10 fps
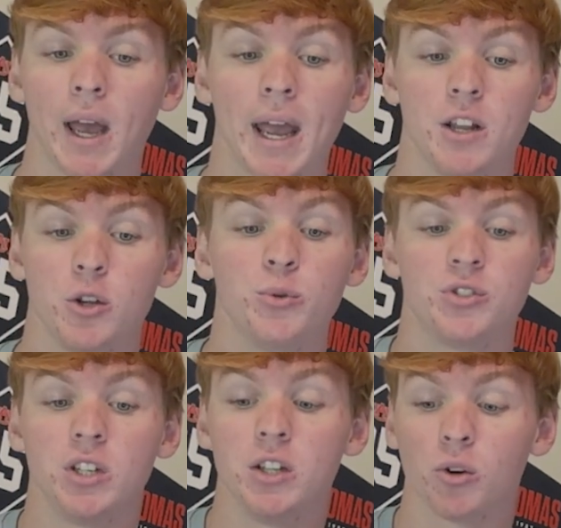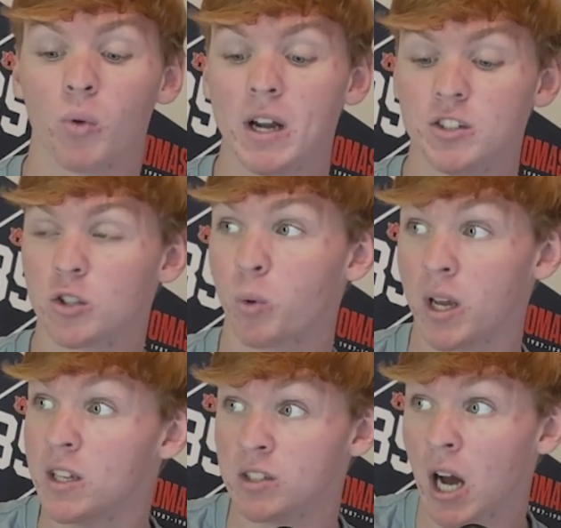And you see the races where
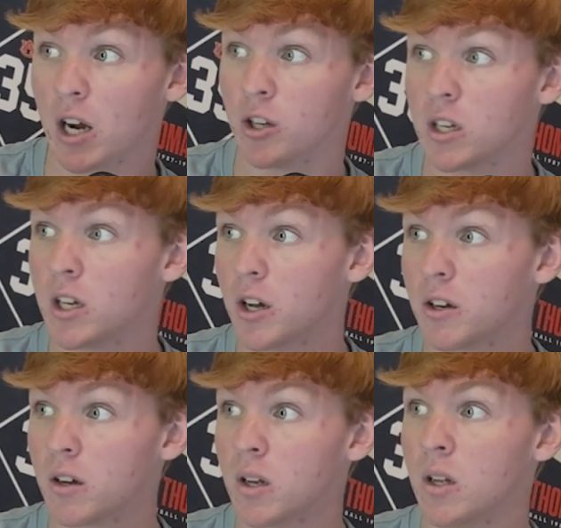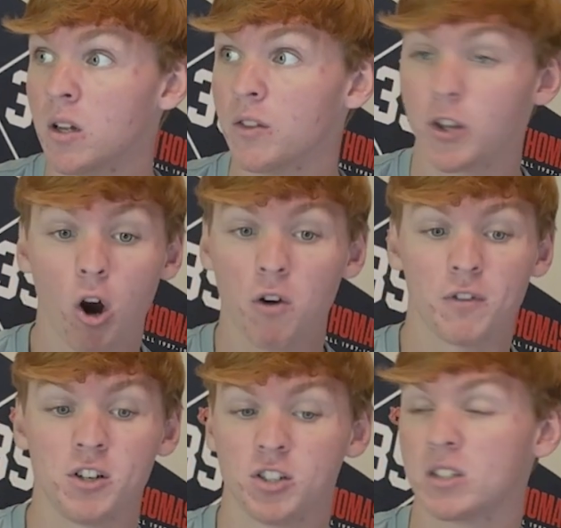he's not cookie cutter, the car
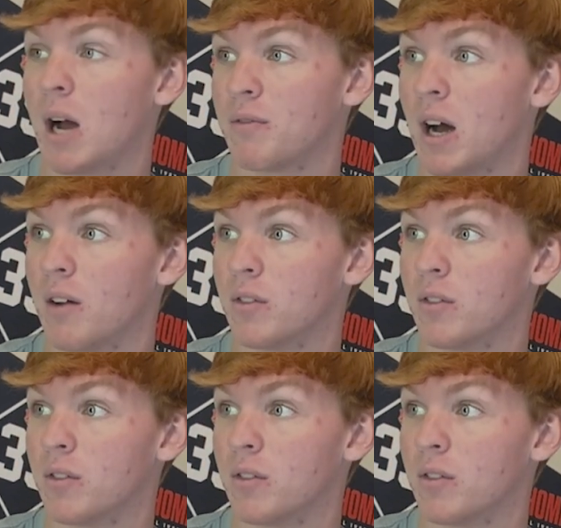finishes top 5.